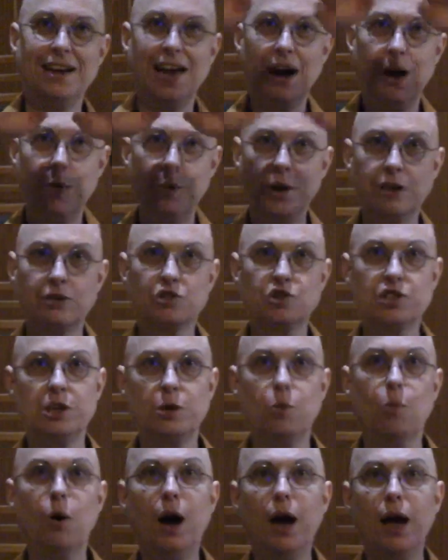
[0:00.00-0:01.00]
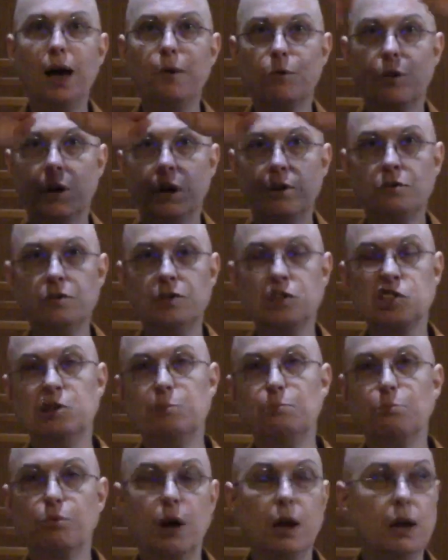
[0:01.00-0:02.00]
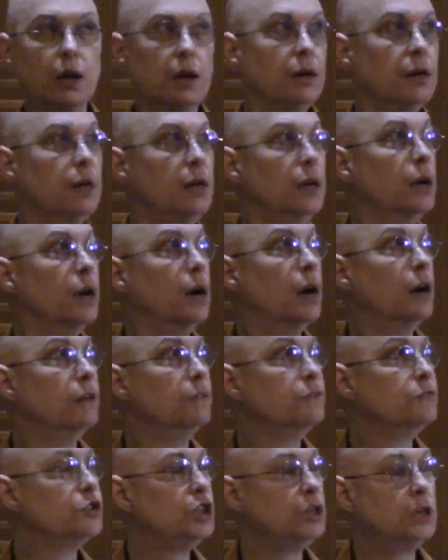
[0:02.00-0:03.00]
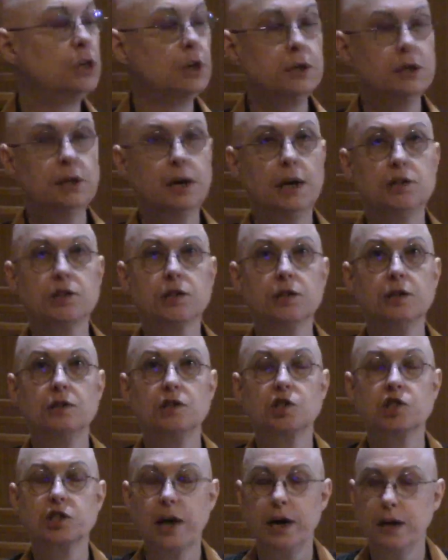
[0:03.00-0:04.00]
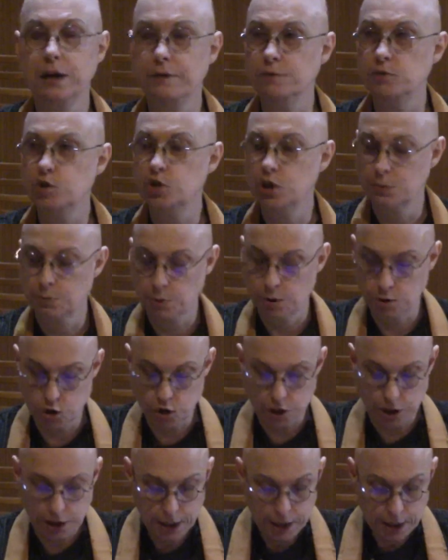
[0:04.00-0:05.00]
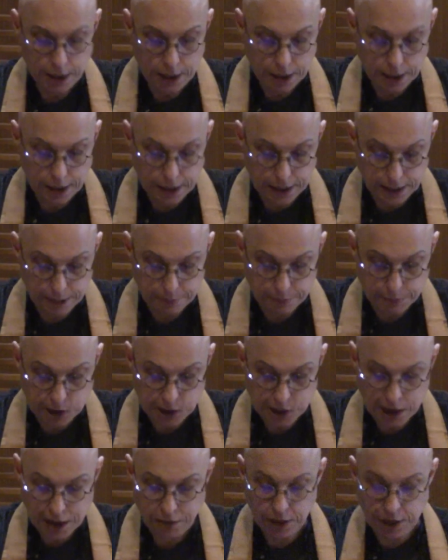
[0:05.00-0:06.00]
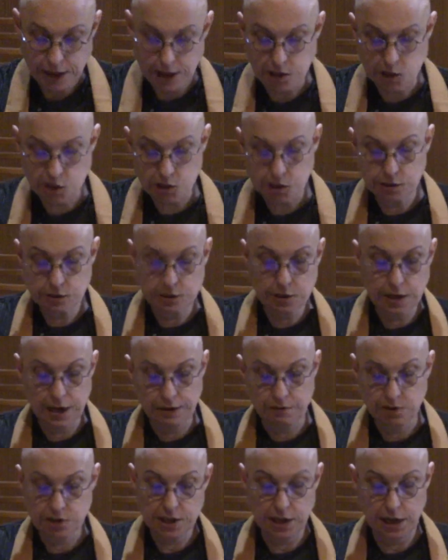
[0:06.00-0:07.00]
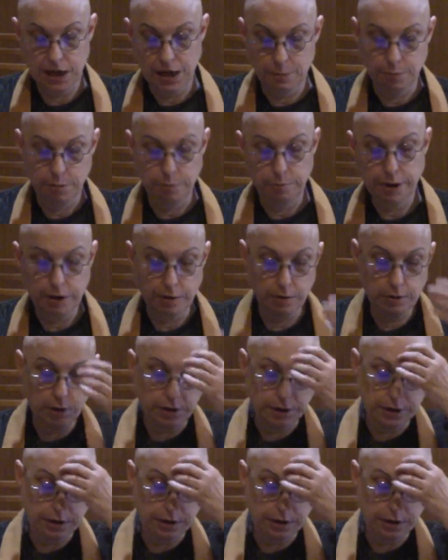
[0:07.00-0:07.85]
Now we understand why we're under this umbrella of Shikantaza in the style of Uchiyama Roshi. Because I think he's kind of setting up a parallel